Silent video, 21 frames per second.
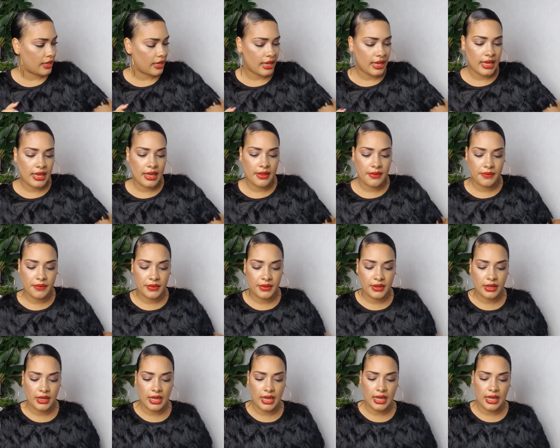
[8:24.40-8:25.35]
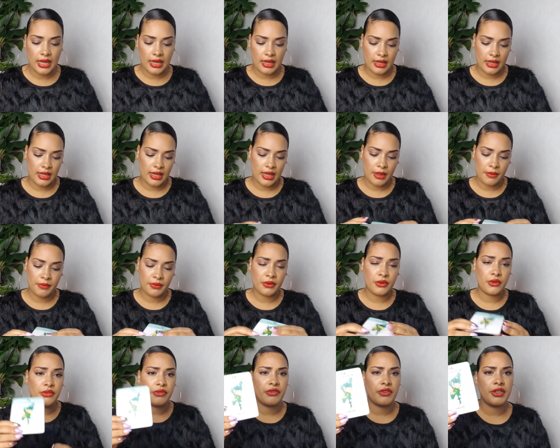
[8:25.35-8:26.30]
and I
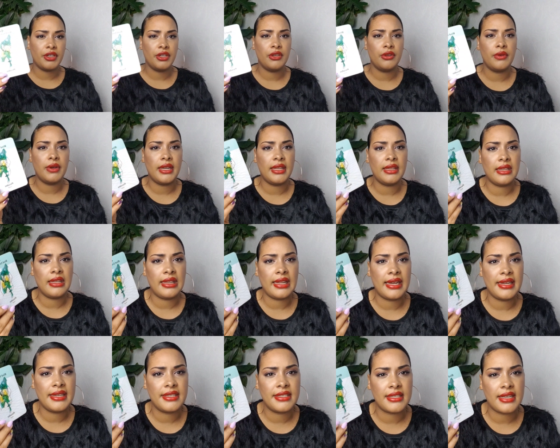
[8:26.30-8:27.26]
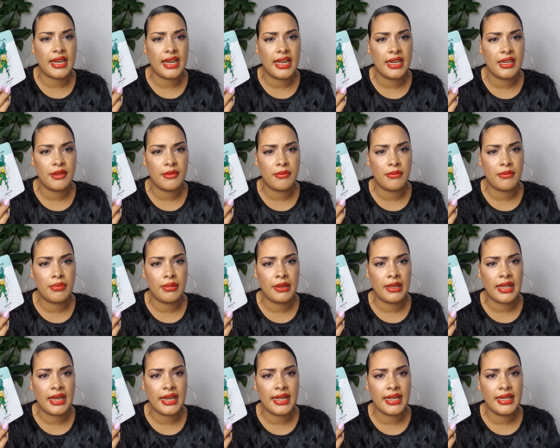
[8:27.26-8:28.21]
pulled for you in the light side,
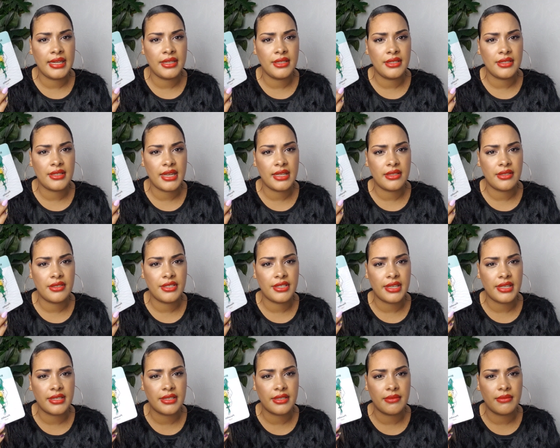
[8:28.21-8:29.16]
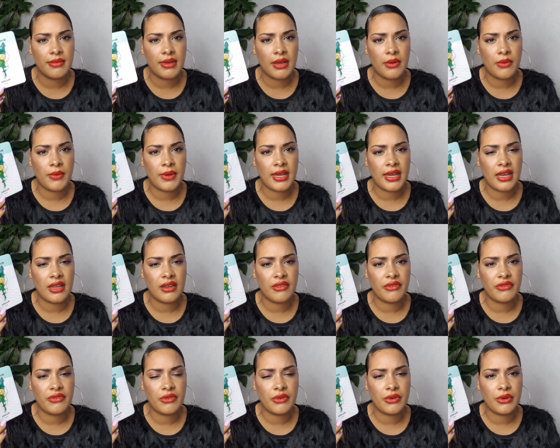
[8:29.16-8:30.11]
blind enthusiasm, and we got a
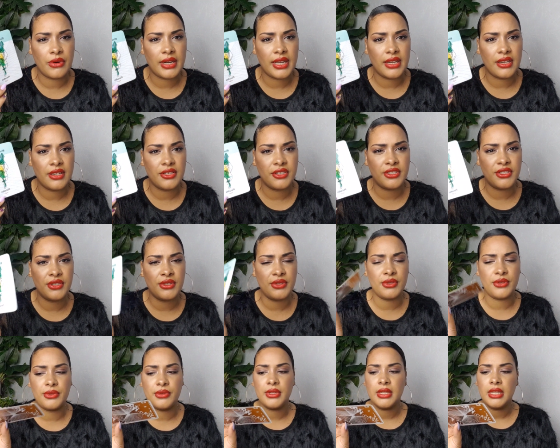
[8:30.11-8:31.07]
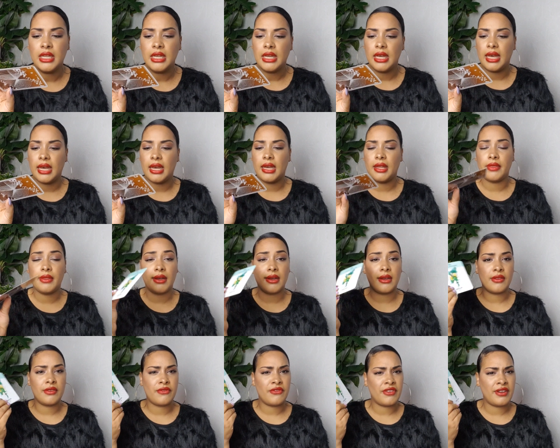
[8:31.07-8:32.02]
four and a two. And
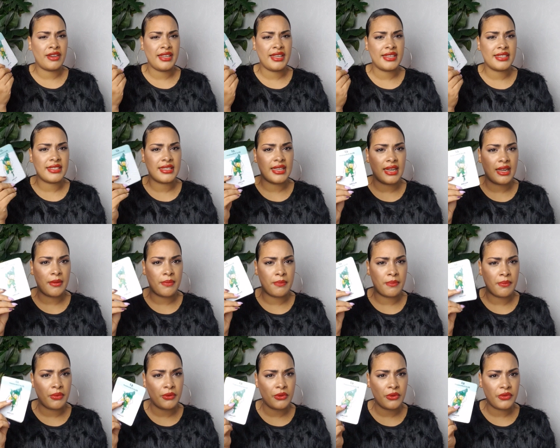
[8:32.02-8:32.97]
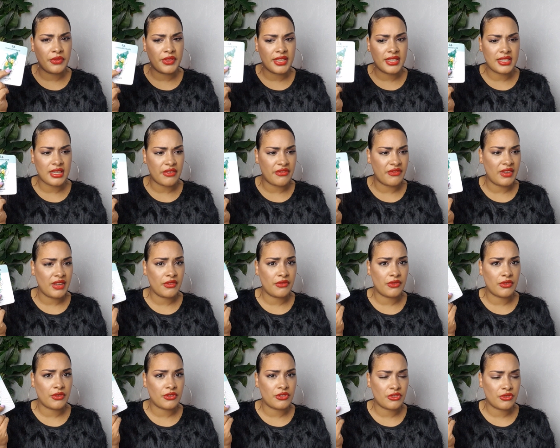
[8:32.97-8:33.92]
the uh, funny is that I pulled this, I think,
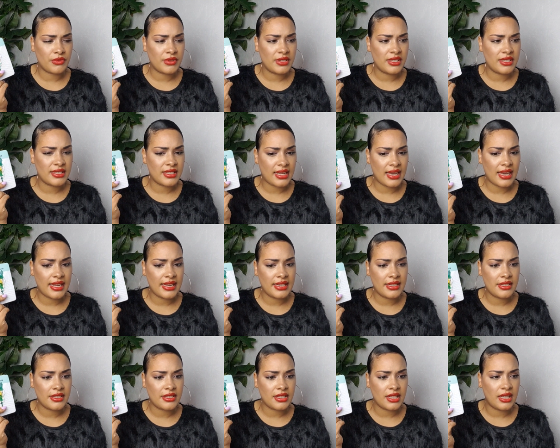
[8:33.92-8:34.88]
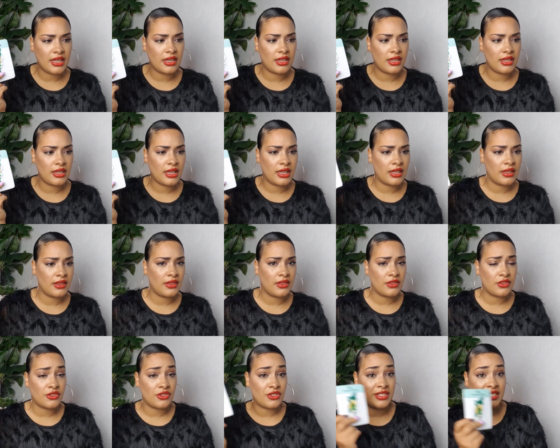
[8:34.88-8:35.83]
for three signs in
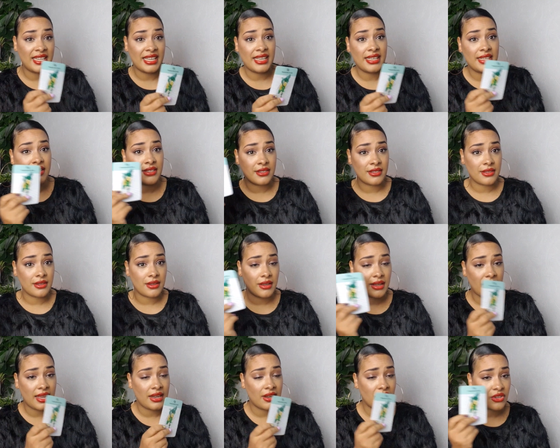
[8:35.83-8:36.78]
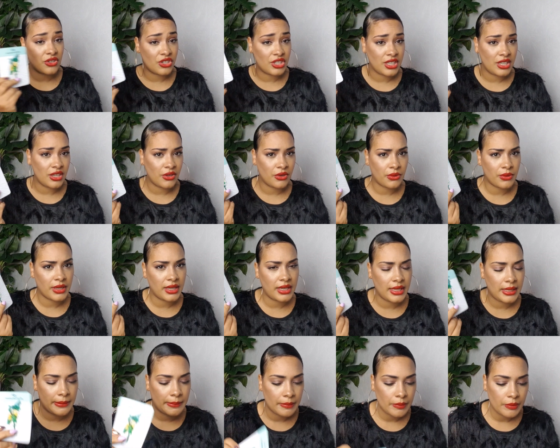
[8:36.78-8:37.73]
in today's energy
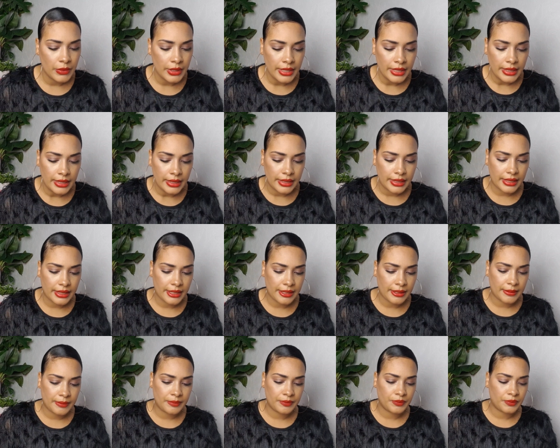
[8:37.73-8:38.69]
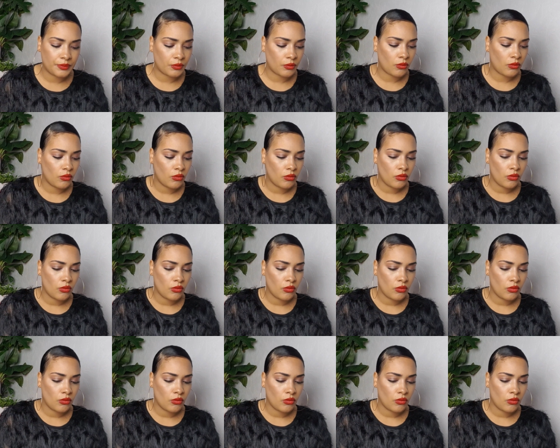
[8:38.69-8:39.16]
already. Um,